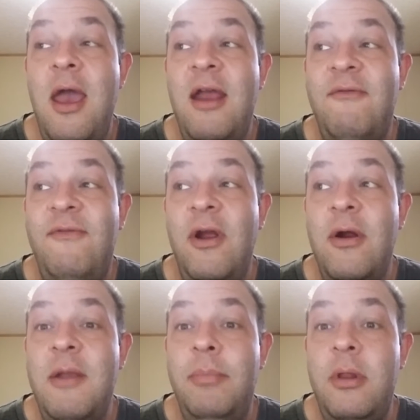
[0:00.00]
and
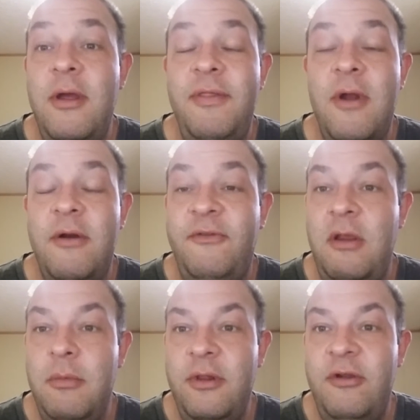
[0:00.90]
very bloodthirsty
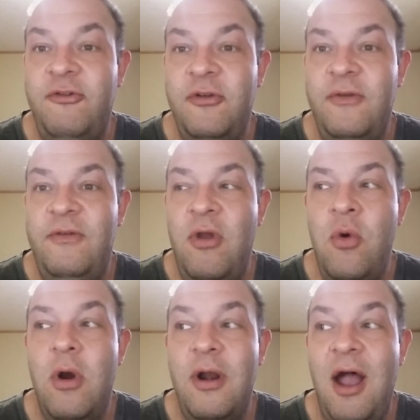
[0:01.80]
militias
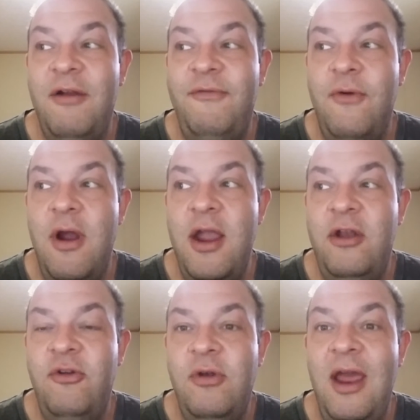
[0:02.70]
who are not
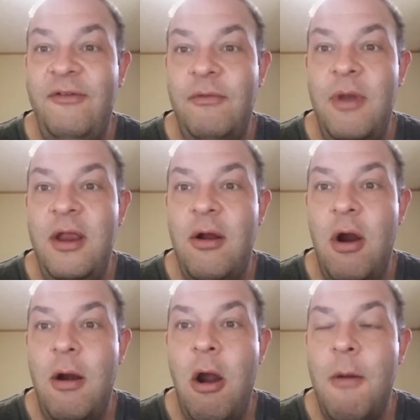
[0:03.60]
afraid to decimate
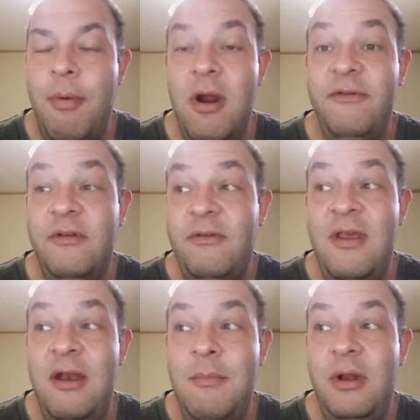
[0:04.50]
our presence
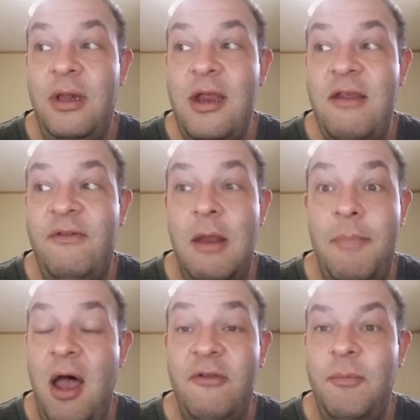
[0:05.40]
in the Middle East and
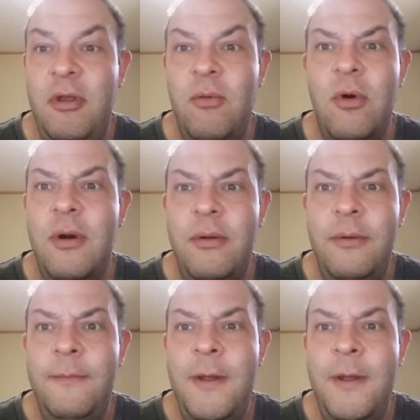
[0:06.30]
possibly the world.